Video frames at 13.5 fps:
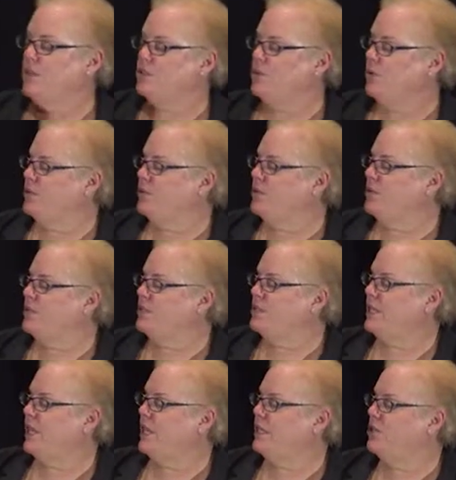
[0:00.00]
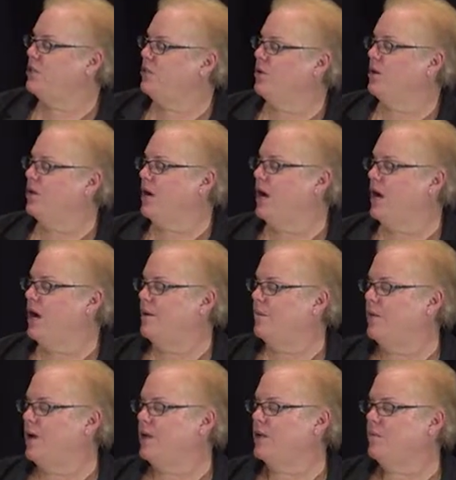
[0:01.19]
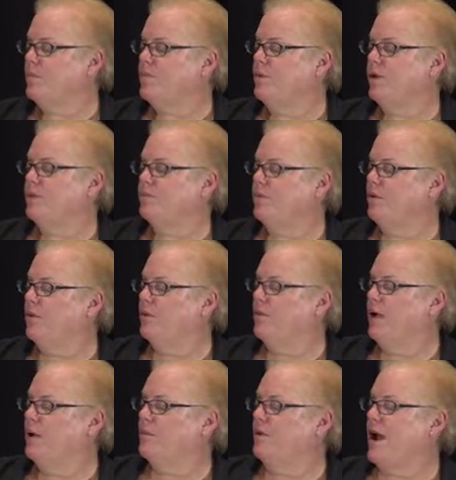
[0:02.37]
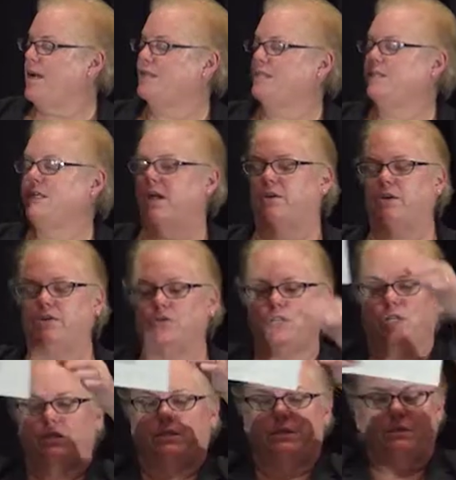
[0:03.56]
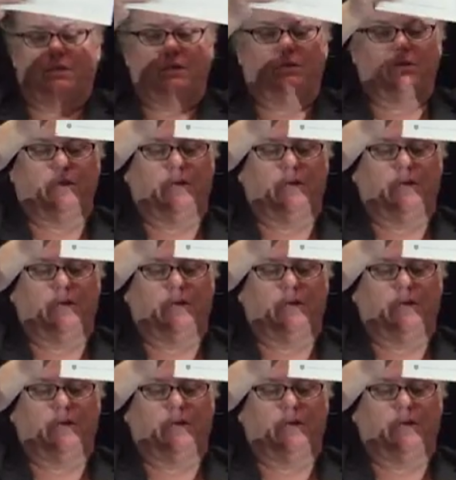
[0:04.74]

So if you can take your quality reporting program practice scenario sheets, that looks